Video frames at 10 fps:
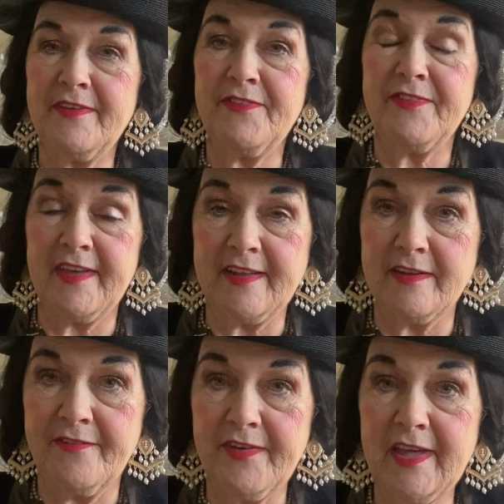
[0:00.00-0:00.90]

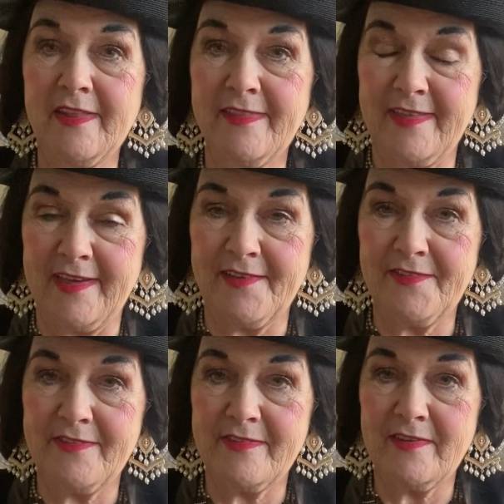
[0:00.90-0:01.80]
significant
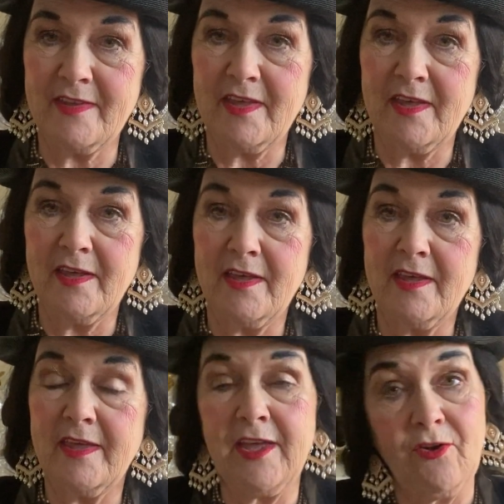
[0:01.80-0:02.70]
things
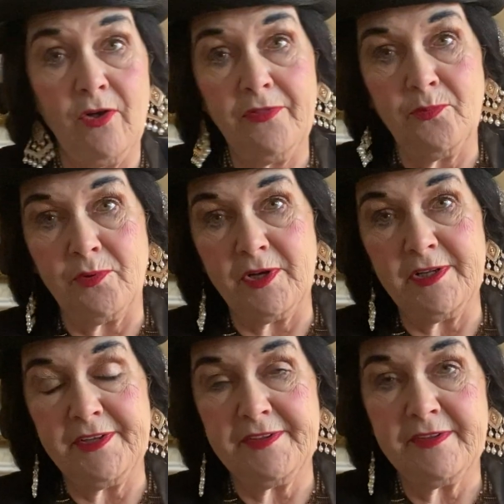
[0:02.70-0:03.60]
in all the
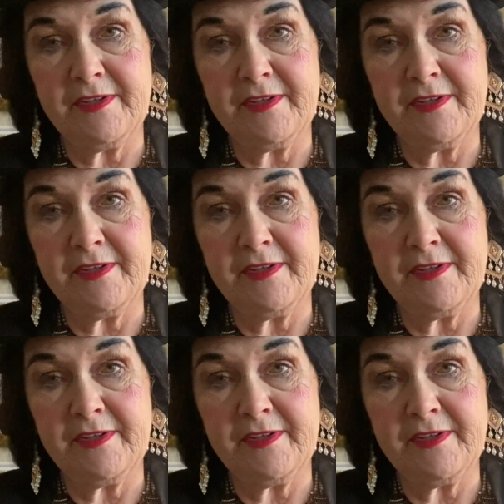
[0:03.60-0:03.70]
world